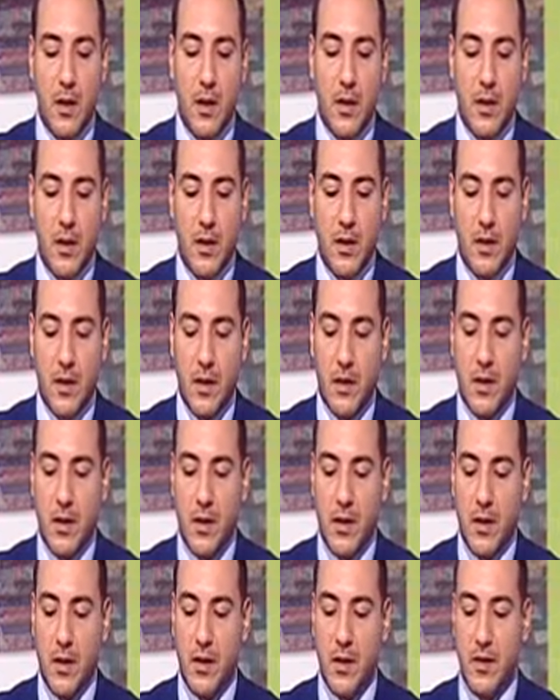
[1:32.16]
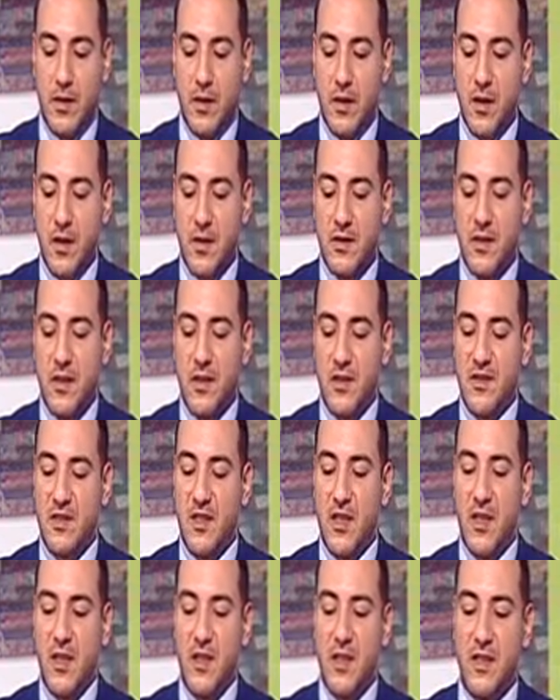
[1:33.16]
Yes. Uh, it, it's,
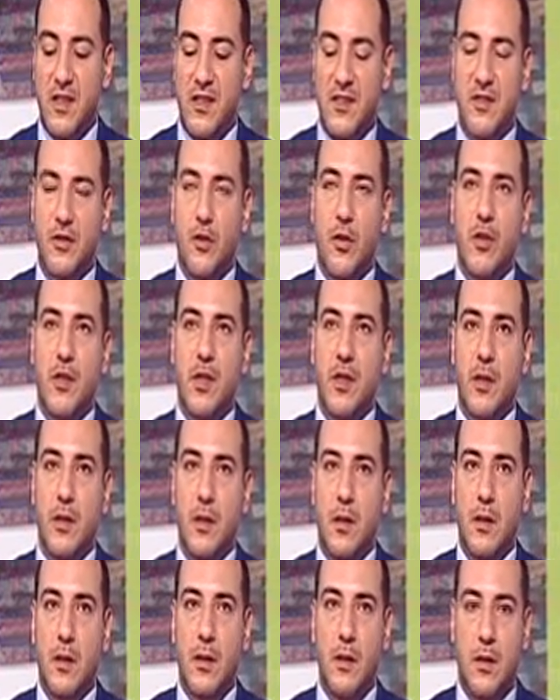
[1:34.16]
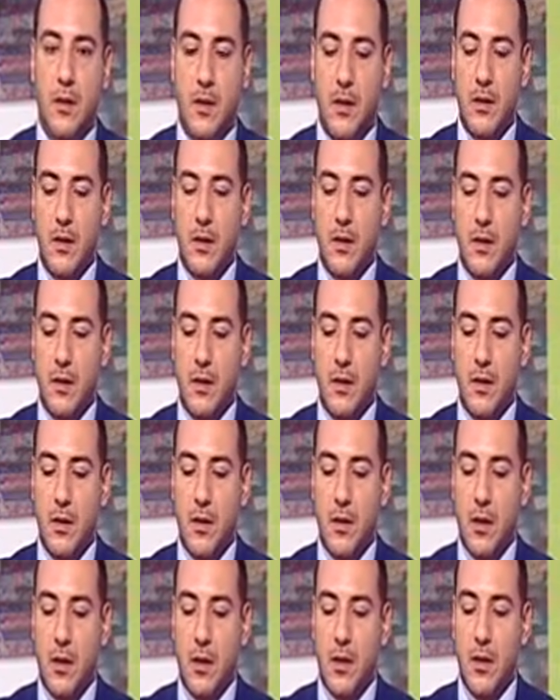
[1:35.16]
it's a historical uh,
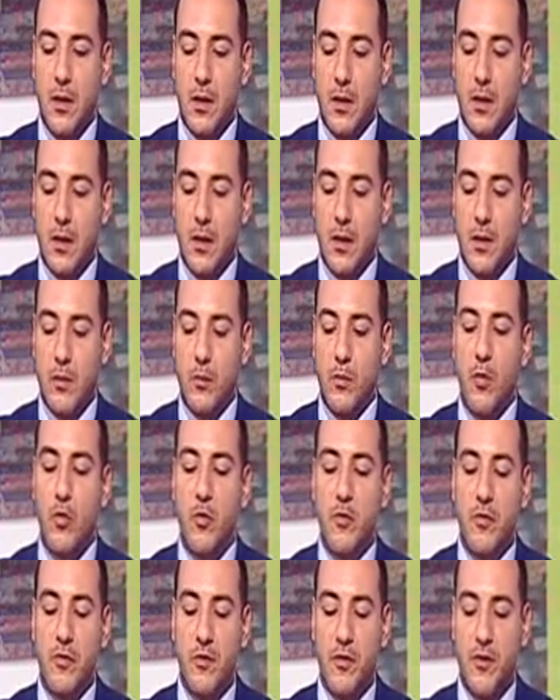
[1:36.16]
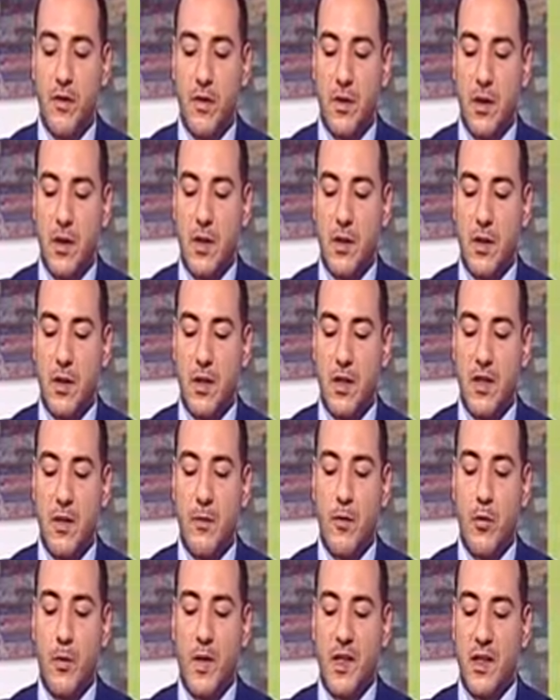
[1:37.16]
uh, move in, in
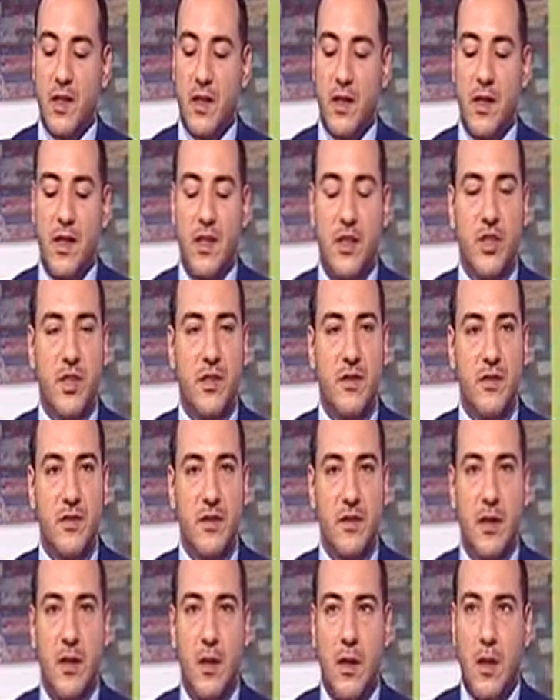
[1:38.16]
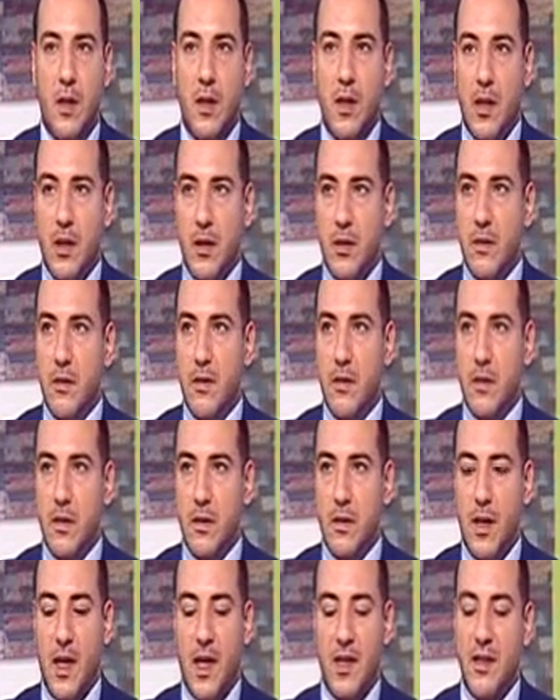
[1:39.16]
diplomatic relations and
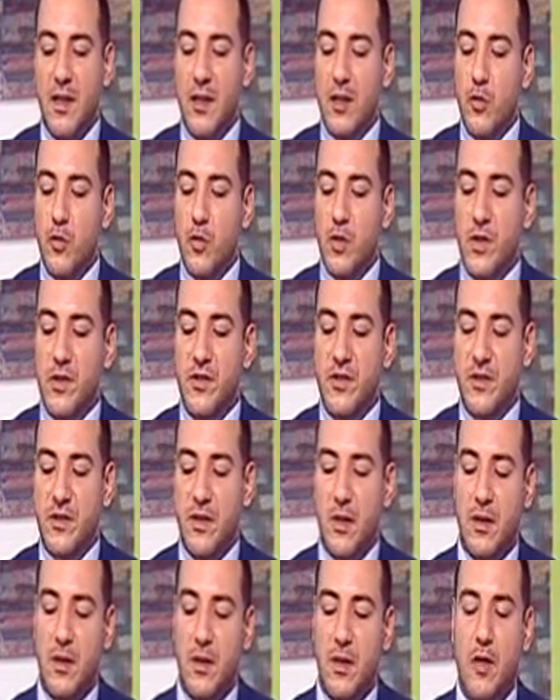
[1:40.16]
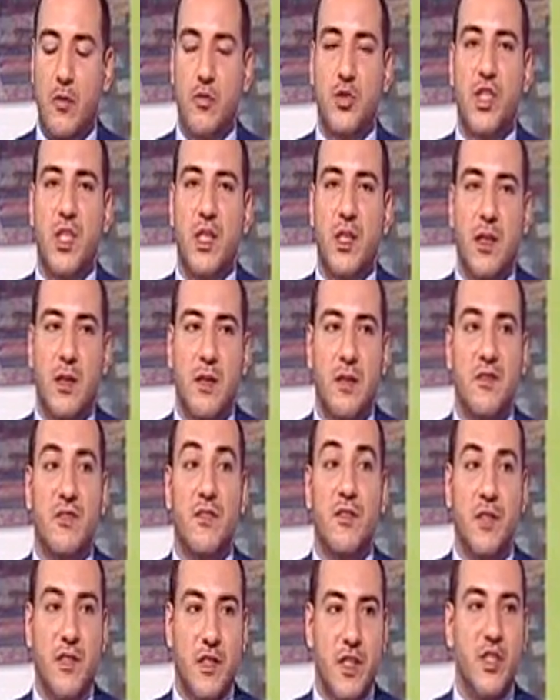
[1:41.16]
heading towards launching a
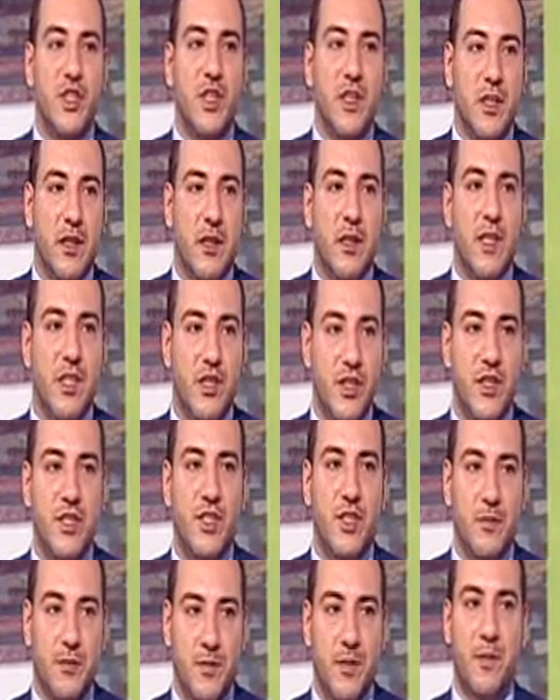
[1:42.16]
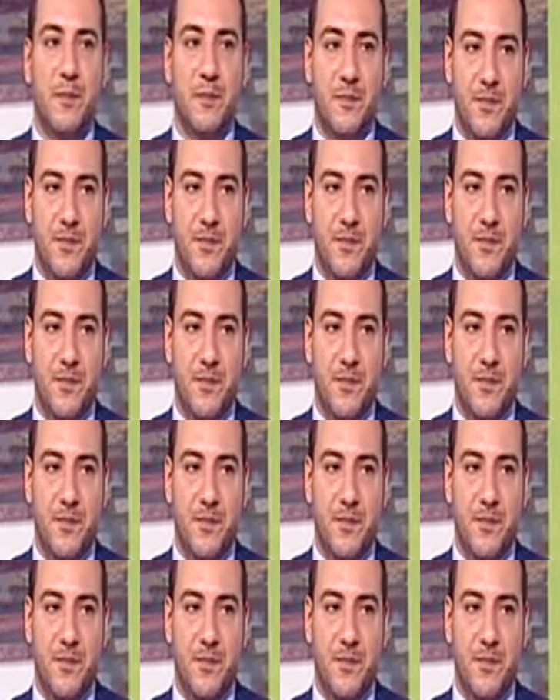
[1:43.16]
strategic relationship.